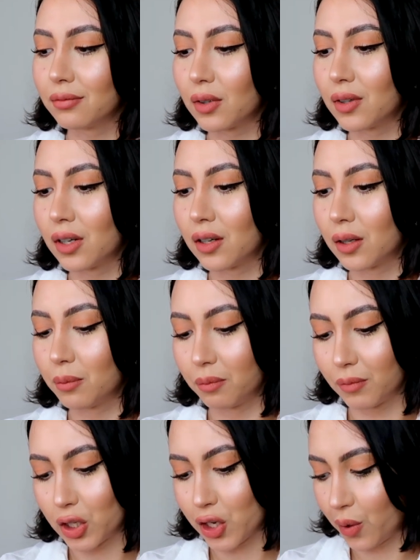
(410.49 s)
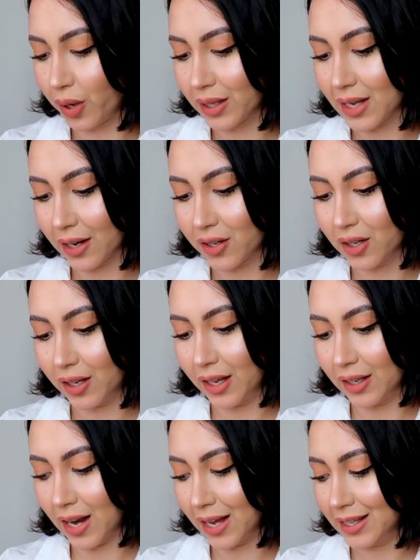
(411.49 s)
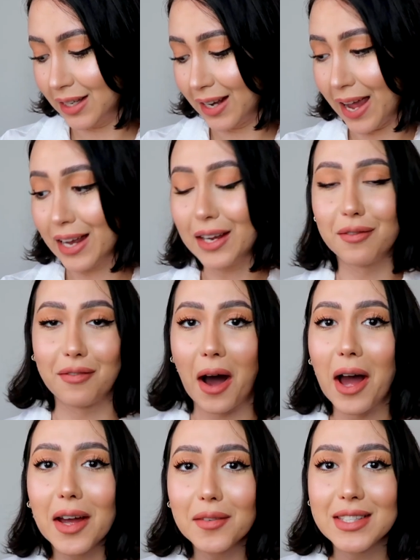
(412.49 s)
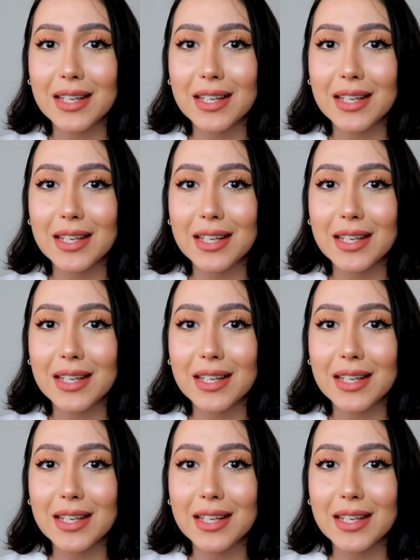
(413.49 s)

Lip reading: So it's actually 1985,